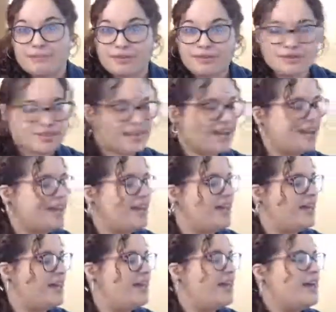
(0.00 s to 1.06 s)
music,
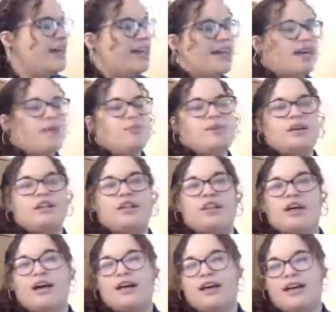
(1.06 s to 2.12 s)
it would
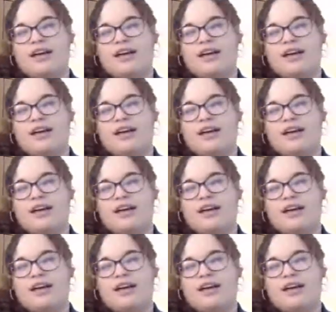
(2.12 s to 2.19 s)
look